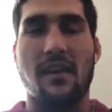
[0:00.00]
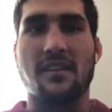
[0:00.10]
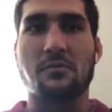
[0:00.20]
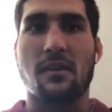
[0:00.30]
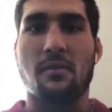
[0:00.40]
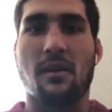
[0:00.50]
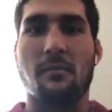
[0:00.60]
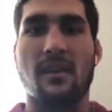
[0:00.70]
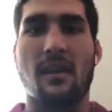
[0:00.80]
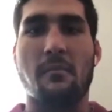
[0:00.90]
I probably got my
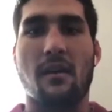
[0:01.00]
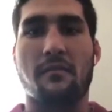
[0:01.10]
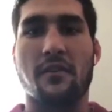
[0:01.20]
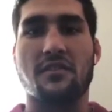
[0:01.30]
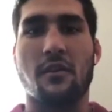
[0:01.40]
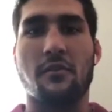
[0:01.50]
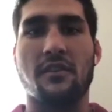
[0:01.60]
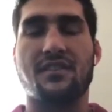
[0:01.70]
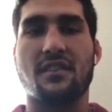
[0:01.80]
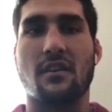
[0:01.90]
first notice,
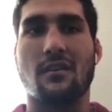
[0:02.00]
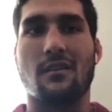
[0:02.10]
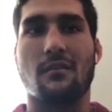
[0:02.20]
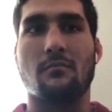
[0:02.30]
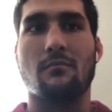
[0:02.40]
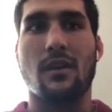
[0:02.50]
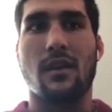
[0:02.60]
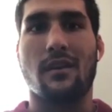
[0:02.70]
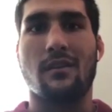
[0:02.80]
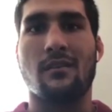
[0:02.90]
and
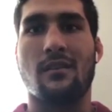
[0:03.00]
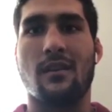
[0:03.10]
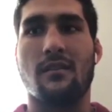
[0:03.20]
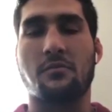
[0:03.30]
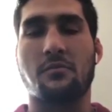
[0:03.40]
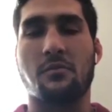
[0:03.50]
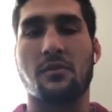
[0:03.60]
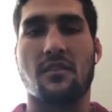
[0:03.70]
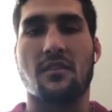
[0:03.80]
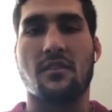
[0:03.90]
that's when it started
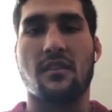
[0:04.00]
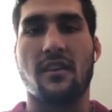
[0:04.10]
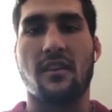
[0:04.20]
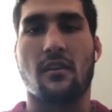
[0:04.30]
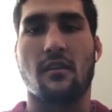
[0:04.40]
to kick off.